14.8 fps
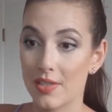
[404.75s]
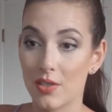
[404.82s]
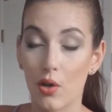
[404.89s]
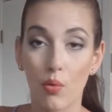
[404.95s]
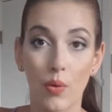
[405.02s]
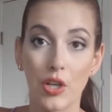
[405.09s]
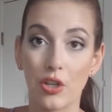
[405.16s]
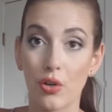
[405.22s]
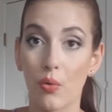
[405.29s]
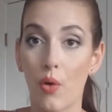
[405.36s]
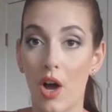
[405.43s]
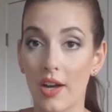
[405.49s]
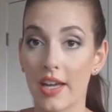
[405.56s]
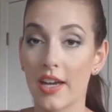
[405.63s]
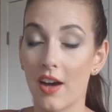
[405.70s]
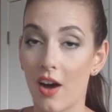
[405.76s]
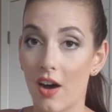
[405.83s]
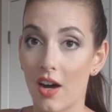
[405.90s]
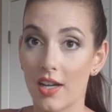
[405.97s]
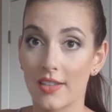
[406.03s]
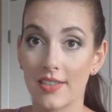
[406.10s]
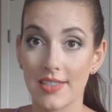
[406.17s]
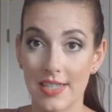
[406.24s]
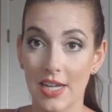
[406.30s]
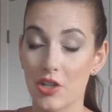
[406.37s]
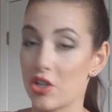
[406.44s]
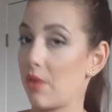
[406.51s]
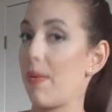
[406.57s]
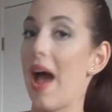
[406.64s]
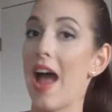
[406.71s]
So when you're walking on stage
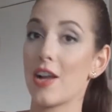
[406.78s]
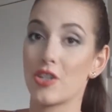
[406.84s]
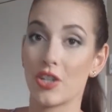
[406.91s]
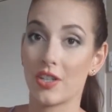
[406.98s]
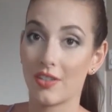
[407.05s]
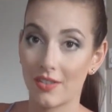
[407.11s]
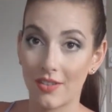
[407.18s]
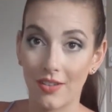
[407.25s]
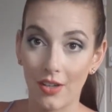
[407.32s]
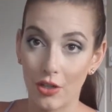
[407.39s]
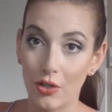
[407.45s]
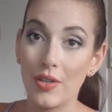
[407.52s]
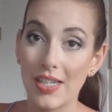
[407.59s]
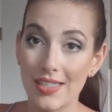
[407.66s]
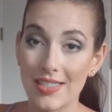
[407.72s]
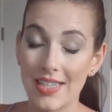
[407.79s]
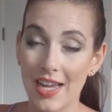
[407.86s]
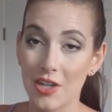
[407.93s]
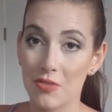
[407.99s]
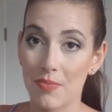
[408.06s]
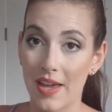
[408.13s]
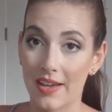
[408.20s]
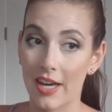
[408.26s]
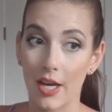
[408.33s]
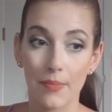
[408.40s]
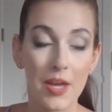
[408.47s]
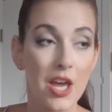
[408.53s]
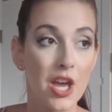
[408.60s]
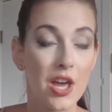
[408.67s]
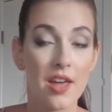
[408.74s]
in a pageant, you need stage makeup.